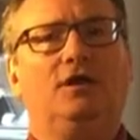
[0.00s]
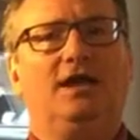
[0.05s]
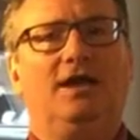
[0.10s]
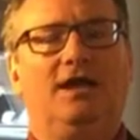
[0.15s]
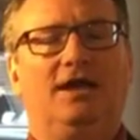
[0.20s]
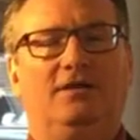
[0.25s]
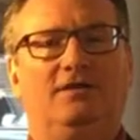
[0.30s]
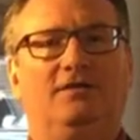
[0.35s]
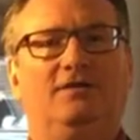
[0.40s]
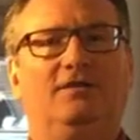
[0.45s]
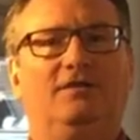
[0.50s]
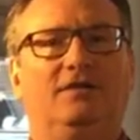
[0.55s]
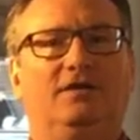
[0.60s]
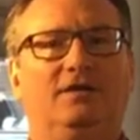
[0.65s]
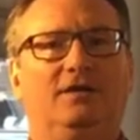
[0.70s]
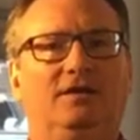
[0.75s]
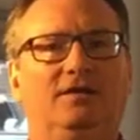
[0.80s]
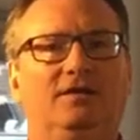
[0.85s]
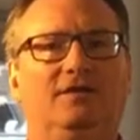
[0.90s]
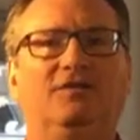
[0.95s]
does,
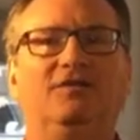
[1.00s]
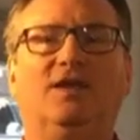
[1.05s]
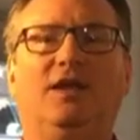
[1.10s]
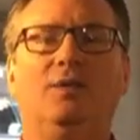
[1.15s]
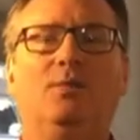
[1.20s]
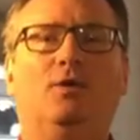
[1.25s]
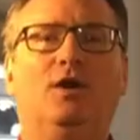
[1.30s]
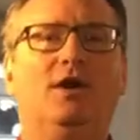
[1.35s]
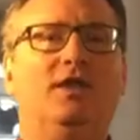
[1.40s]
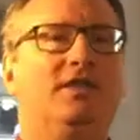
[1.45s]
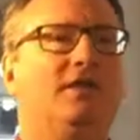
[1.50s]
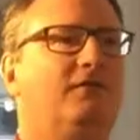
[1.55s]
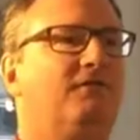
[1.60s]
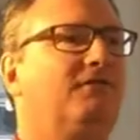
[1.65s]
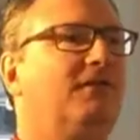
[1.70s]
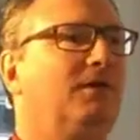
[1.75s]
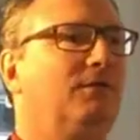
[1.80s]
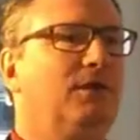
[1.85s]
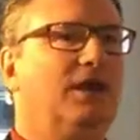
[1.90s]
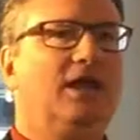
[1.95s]
in the same way that
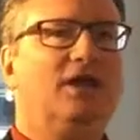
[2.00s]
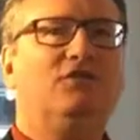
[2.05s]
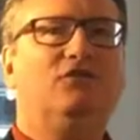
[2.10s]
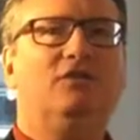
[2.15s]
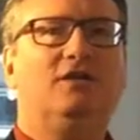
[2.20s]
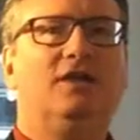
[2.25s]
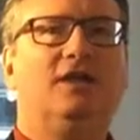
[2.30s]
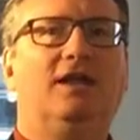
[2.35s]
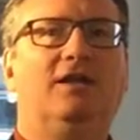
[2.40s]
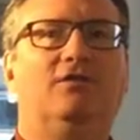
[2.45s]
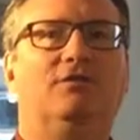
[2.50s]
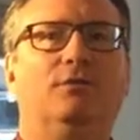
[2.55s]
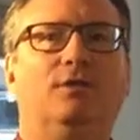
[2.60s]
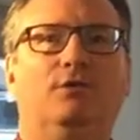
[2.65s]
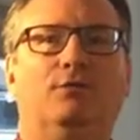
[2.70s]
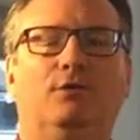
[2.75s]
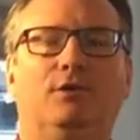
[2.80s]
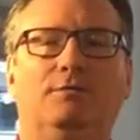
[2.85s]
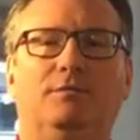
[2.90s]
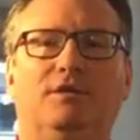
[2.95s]
foundation does with
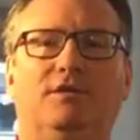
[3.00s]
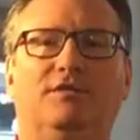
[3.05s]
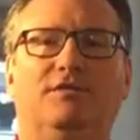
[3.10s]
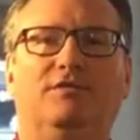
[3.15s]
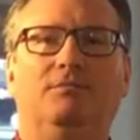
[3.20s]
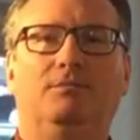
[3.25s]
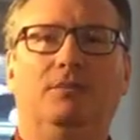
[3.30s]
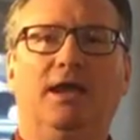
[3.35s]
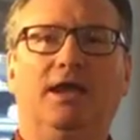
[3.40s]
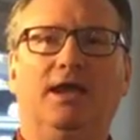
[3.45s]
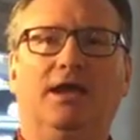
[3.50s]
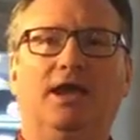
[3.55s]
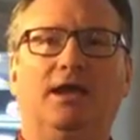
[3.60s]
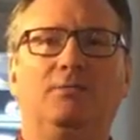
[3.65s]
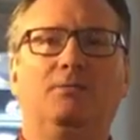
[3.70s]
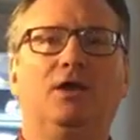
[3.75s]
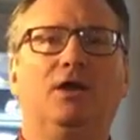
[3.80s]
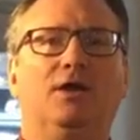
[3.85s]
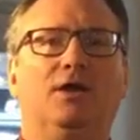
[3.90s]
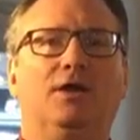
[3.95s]
women's
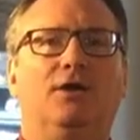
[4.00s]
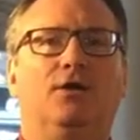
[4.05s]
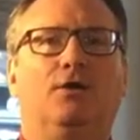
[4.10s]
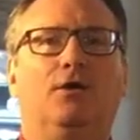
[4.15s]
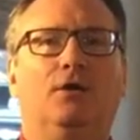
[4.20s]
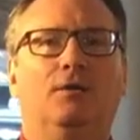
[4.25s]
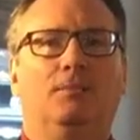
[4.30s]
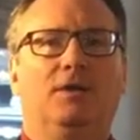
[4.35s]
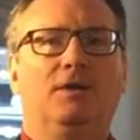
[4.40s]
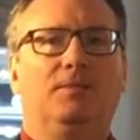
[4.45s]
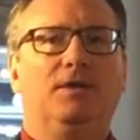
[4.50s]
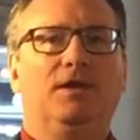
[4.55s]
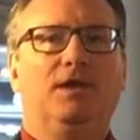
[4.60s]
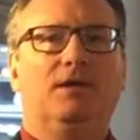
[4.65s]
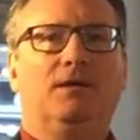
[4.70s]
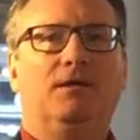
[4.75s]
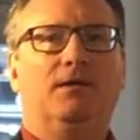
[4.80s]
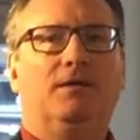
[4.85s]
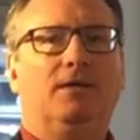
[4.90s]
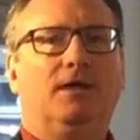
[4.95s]
makeup, or maybe
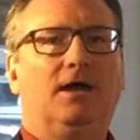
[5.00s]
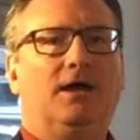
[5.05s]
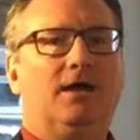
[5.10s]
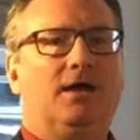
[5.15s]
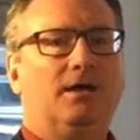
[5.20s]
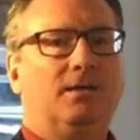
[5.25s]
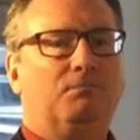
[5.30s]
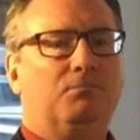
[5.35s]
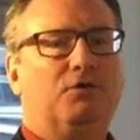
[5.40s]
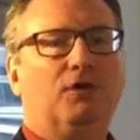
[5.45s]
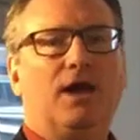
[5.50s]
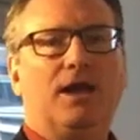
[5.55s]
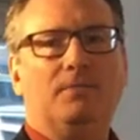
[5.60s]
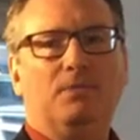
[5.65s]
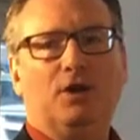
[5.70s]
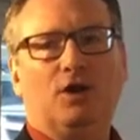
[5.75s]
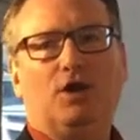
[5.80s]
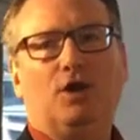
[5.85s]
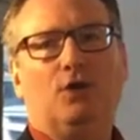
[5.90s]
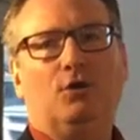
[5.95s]
a
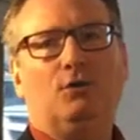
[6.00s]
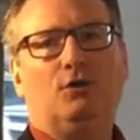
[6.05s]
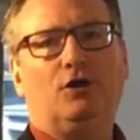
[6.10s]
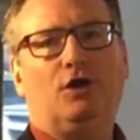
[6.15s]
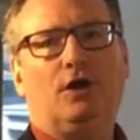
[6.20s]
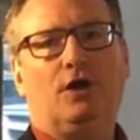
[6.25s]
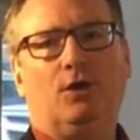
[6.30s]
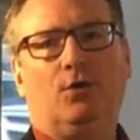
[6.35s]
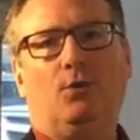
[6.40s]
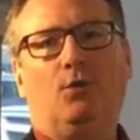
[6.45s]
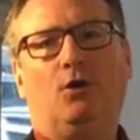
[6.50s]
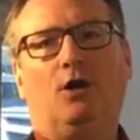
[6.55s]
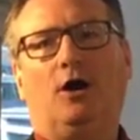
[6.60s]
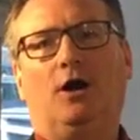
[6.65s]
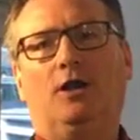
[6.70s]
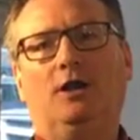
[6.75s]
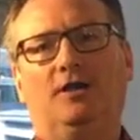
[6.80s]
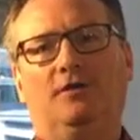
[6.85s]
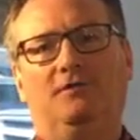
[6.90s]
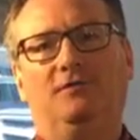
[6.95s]
primer coat on a
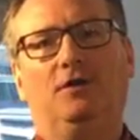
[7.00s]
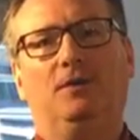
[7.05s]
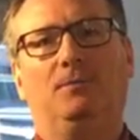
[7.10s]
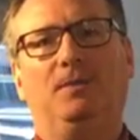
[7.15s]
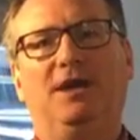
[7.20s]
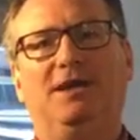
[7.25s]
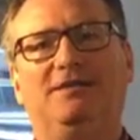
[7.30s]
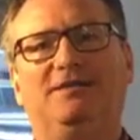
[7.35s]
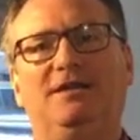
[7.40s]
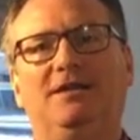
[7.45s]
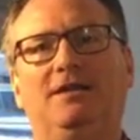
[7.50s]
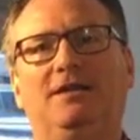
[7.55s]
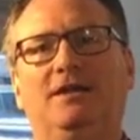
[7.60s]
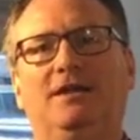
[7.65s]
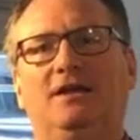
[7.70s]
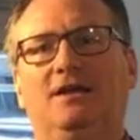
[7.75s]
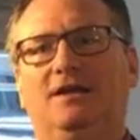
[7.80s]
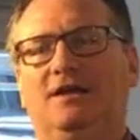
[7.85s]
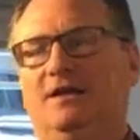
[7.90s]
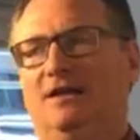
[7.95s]
wall if you're painting,
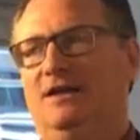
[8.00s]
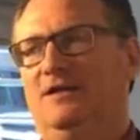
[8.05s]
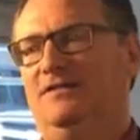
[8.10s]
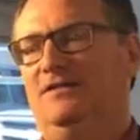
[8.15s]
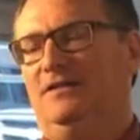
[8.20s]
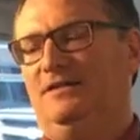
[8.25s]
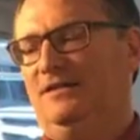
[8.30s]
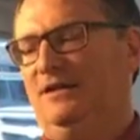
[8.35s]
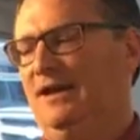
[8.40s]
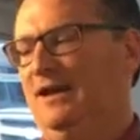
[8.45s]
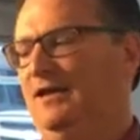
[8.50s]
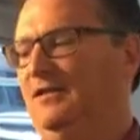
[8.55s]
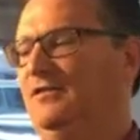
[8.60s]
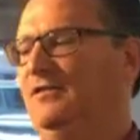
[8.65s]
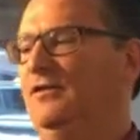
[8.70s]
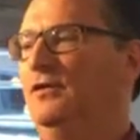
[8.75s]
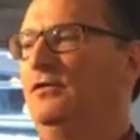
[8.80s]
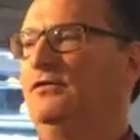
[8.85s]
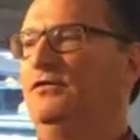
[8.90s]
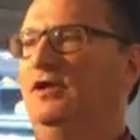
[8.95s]
is it takes
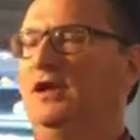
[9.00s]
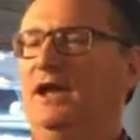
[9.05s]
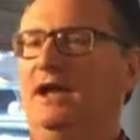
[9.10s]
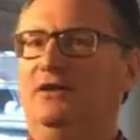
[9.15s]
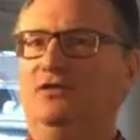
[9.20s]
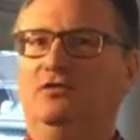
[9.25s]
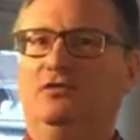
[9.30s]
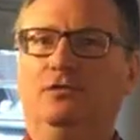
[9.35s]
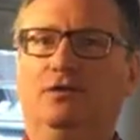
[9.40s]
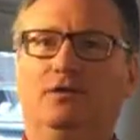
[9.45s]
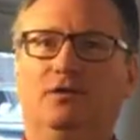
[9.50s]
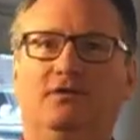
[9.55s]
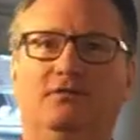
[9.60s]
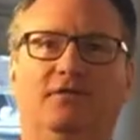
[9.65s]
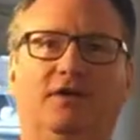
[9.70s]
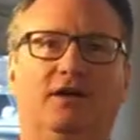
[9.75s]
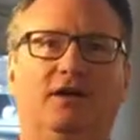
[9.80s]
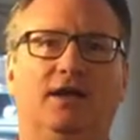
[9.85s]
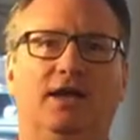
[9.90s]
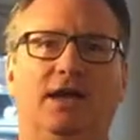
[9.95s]
those natural
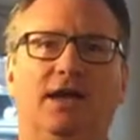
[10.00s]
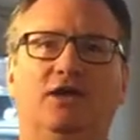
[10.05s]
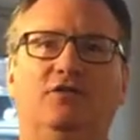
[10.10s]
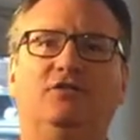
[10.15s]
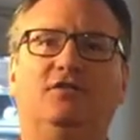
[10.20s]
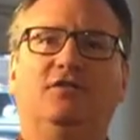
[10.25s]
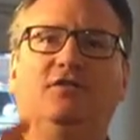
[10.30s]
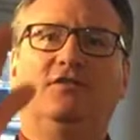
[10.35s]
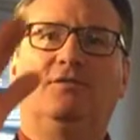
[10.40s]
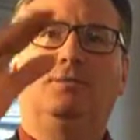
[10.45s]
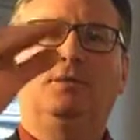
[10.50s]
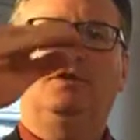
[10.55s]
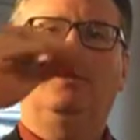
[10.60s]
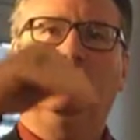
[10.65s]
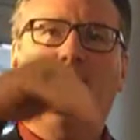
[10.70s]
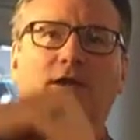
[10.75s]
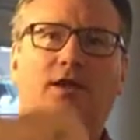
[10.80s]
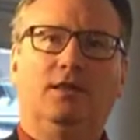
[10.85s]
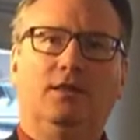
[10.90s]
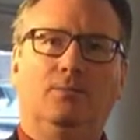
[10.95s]
variations
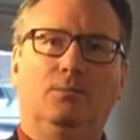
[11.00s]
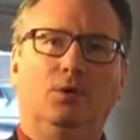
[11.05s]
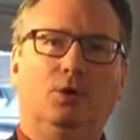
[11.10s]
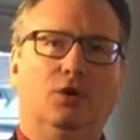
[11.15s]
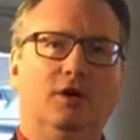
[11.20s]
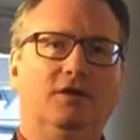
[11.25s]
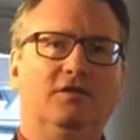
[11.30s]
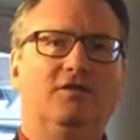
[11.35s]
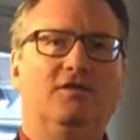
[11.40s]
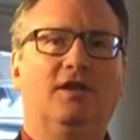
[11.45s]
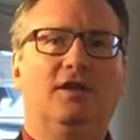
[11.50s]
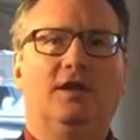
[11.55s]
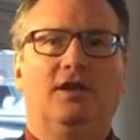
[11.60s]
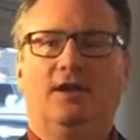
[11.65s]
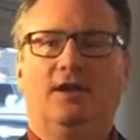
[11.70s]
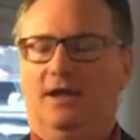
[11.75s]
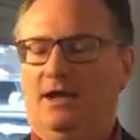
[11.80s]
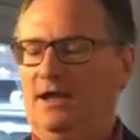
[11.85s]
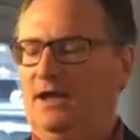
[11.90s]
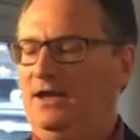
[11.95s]
between the boards
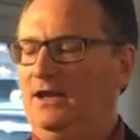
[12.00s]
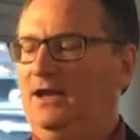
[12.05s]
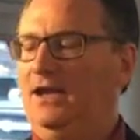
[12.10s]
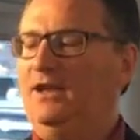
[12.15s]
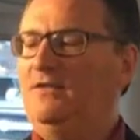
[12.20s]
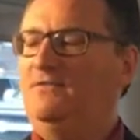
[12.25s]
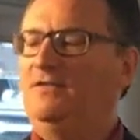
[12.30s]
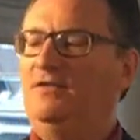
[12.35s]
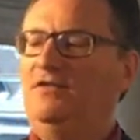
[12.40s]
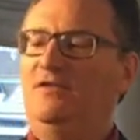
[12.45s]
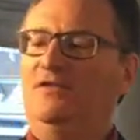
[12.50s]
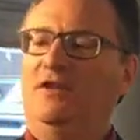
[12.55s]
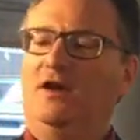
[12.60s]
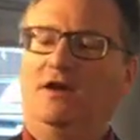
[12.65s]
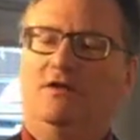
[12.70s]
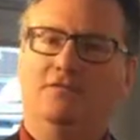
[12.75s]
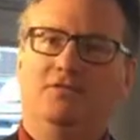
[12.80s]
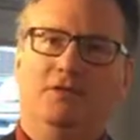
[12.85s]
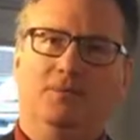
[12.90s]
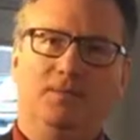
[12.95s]
and it evens
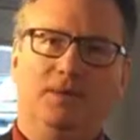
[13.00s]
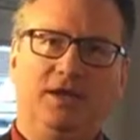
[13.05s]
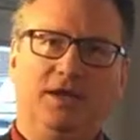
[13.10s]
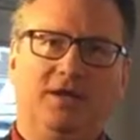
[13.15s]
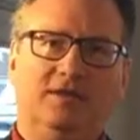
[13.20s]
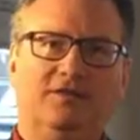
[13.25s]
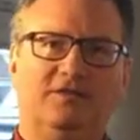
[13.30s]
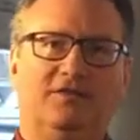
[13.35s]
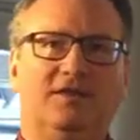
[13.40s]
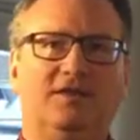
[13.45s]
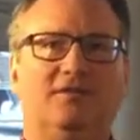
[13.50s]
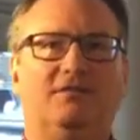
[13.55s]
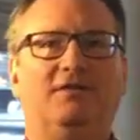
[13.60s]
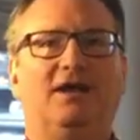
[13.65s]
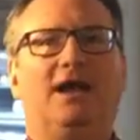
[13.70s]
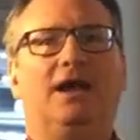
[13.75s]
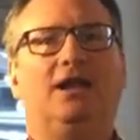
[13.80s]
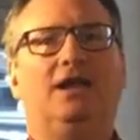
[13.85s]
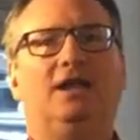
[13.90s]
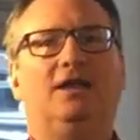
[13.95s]
off the peaks and the
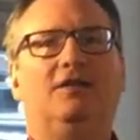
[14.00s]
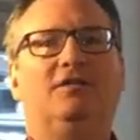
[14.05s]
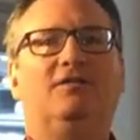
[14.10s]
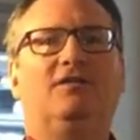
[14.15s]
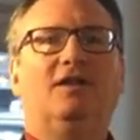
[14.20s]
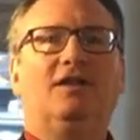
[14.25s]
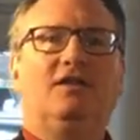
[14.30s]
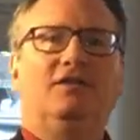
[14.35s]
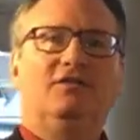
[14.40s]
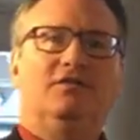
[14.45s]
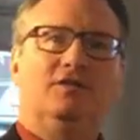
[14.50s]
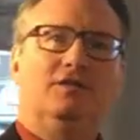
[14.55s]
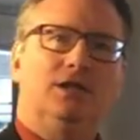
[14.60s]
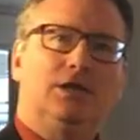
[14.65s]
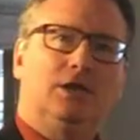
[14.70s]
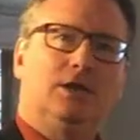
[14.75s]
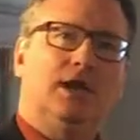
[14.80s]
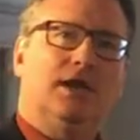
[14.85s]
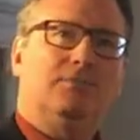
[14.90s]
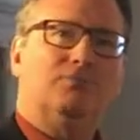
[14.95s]
valleys so that
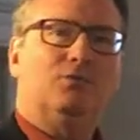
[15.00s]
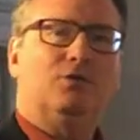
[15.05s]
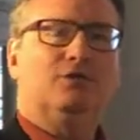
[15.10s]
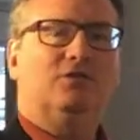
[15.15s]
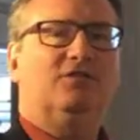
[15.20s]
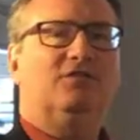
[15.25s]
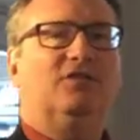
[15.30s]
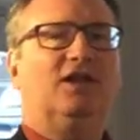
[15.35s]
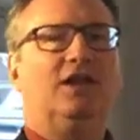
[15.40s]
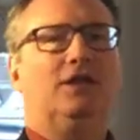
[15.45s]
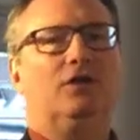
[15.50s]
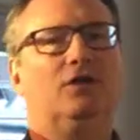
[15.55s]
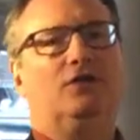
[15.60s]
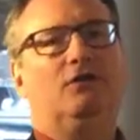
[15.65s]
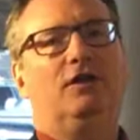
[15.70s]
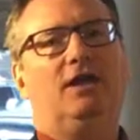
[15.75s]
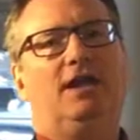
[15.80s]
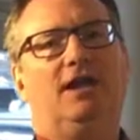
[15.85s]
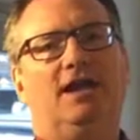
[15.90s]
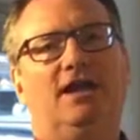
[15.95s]
you get more subtle
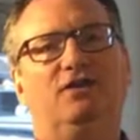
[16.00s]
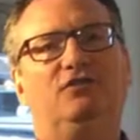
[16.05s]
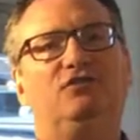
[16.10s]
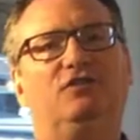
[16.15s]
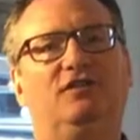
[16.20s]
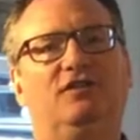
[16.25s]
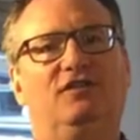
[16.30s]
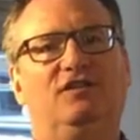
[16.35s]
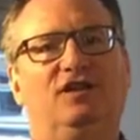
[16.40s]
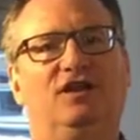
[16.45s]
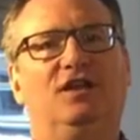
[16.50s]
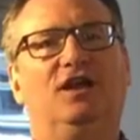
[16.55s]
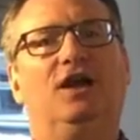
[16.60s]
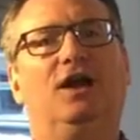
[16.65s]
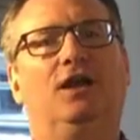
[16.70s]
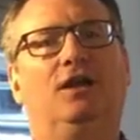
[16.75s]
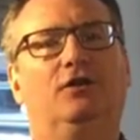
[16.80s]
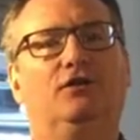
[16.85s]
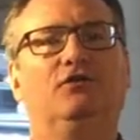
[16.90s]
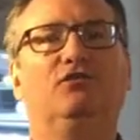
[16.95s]
gradations in
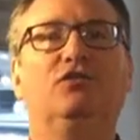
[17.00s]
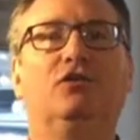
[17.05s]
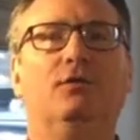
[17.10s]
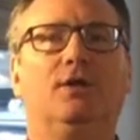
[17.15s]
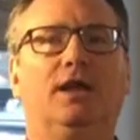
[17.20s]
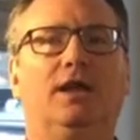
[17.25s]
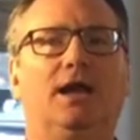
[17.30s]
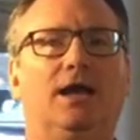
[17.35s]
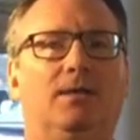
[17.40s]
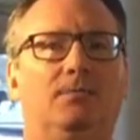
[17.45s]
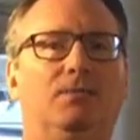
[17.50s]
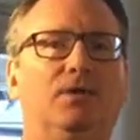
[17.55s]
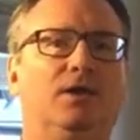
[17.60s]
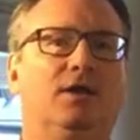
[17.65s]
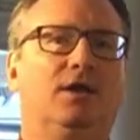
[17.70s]
color showing up.